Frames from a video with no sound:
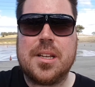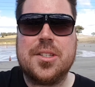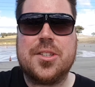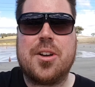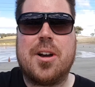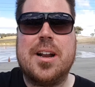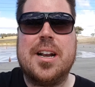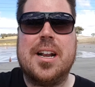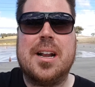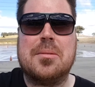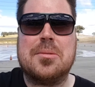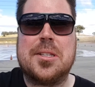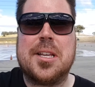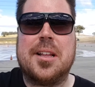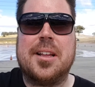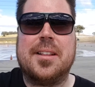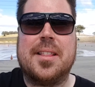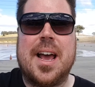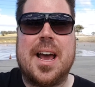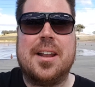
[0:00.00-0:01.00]
So I ended up
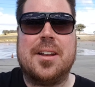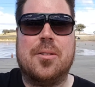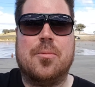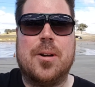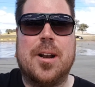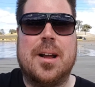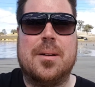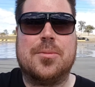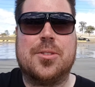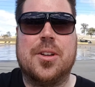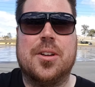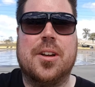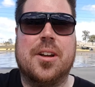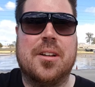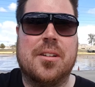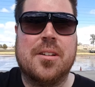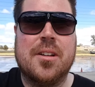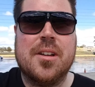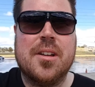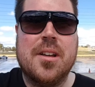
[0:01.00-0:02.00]
selling that and it went up to
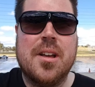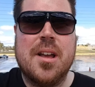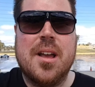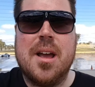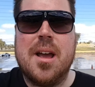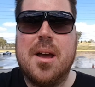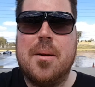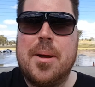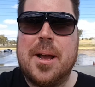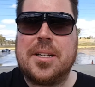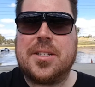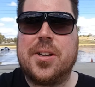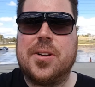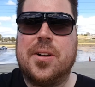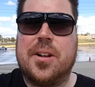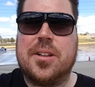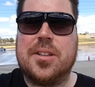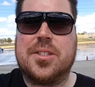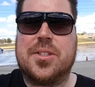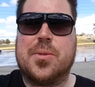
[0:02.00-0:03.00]
about
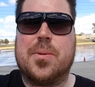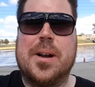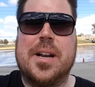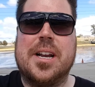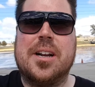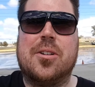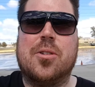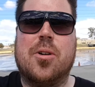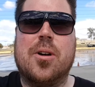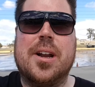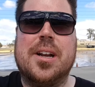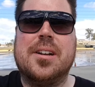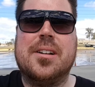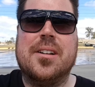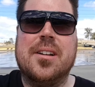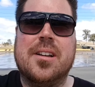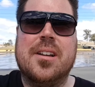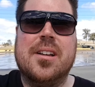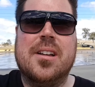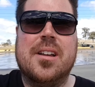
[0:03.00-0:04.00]
$2.20 a coin
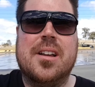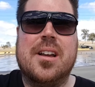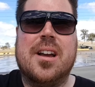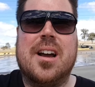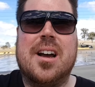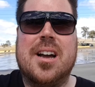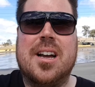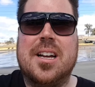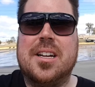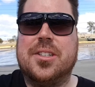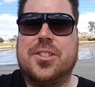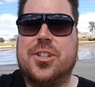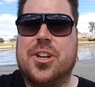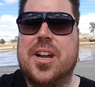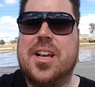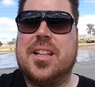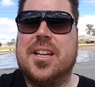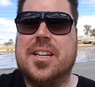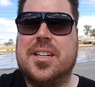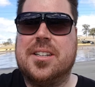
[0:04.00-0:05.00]
uh,
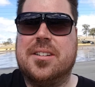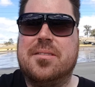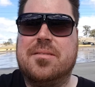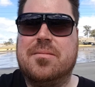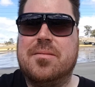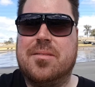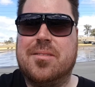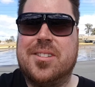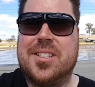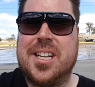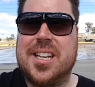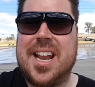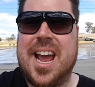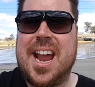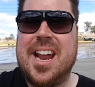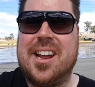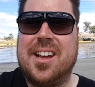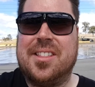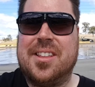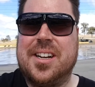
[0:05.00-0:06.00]
Australian
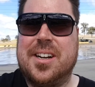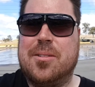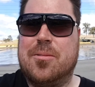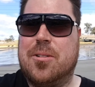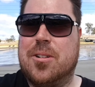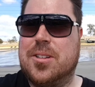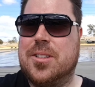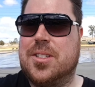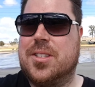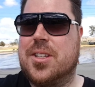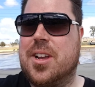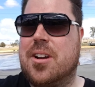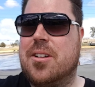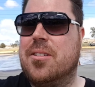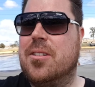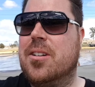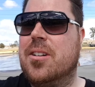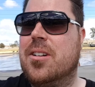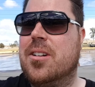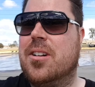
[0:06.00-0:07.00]
today, I think it was. So
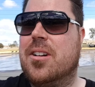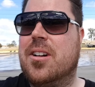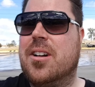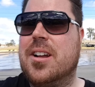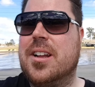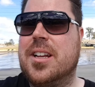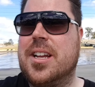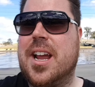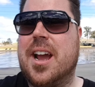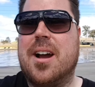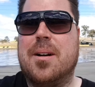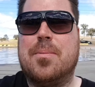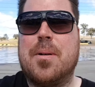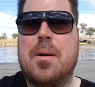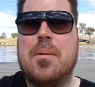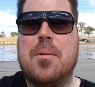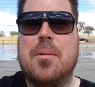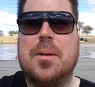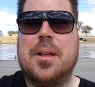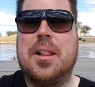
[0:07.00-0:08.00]
yeah, I
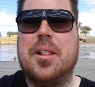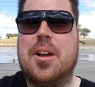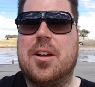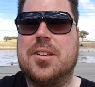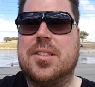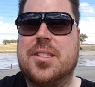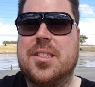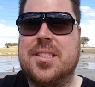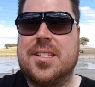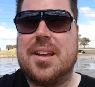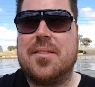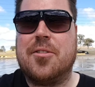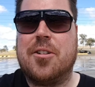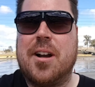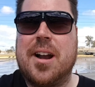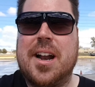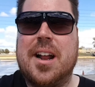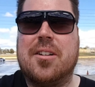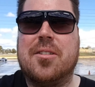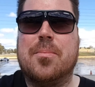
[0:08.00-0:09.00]
probably lost seven
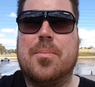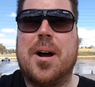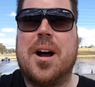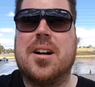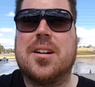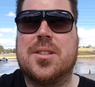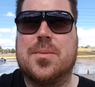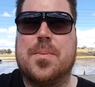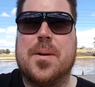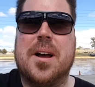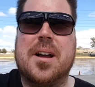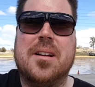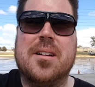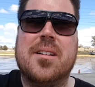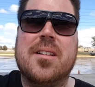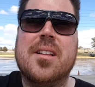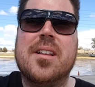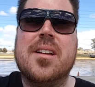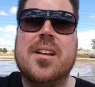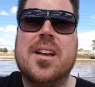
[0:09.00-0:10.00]
or 800 bucks, but
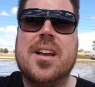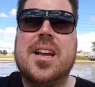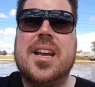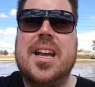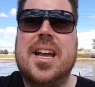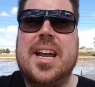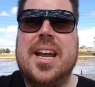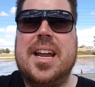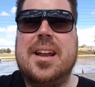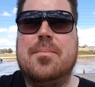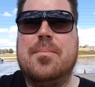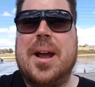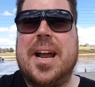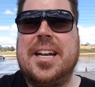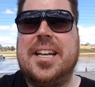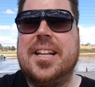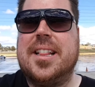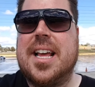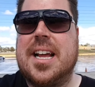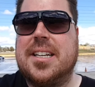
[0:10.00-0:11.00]
in
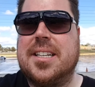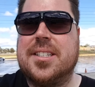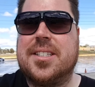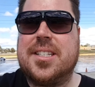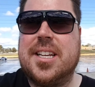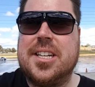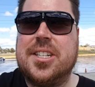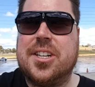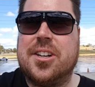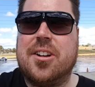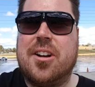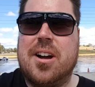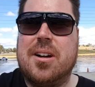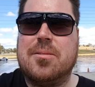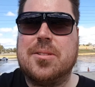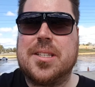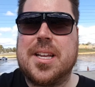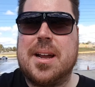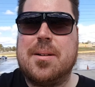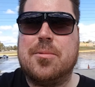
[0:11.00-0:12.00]
making that decision, I
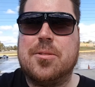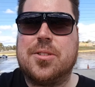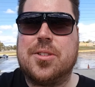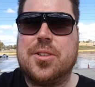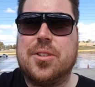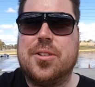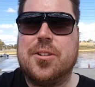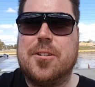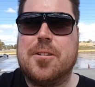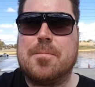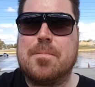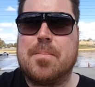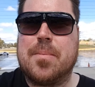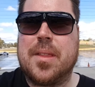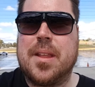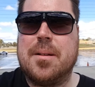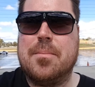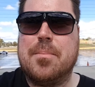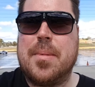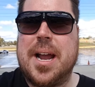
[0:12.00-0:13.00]
was able to
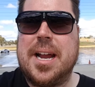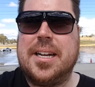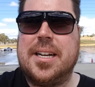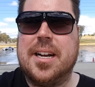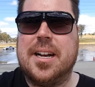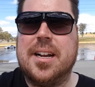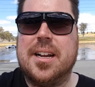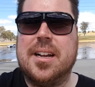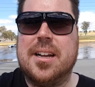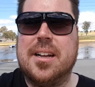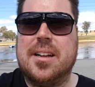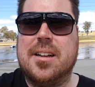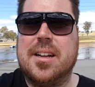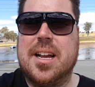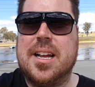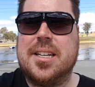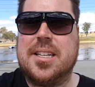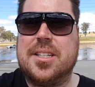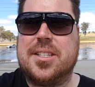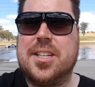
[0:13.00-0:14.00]
make a,
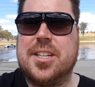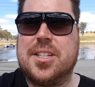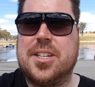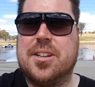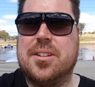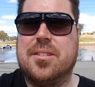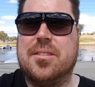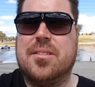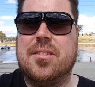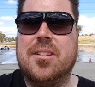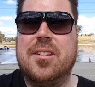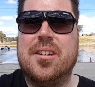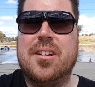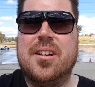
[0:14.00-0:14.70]
a decision